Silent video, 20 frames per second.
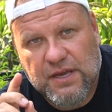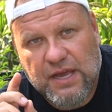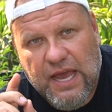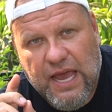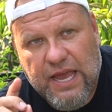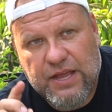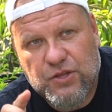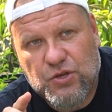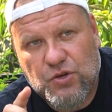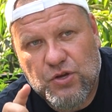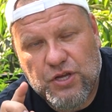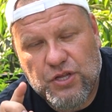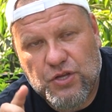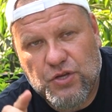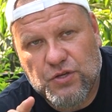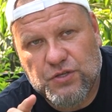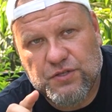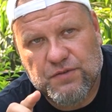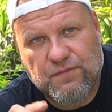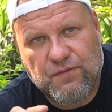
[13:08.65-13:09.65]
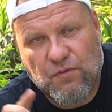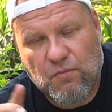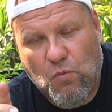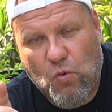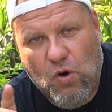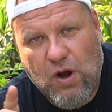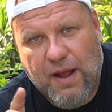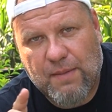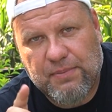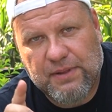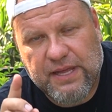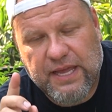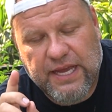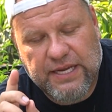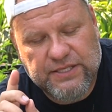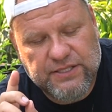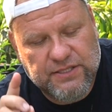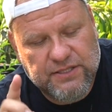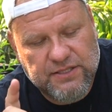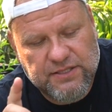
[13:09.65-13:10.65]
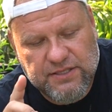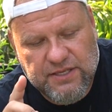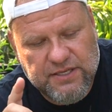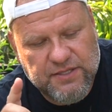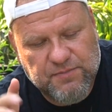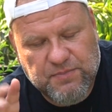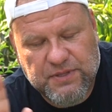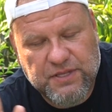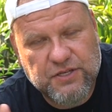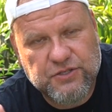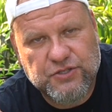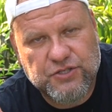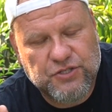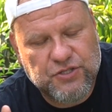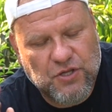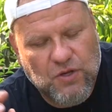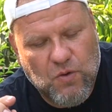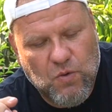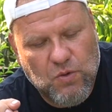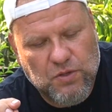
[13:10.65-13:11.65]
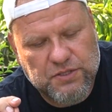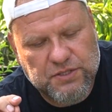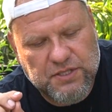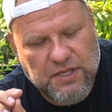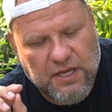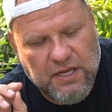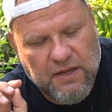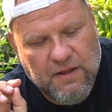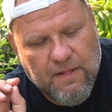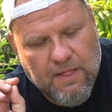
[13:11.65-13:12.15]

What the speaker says: And you could use them for more applications than this, but they're just the coolest thing.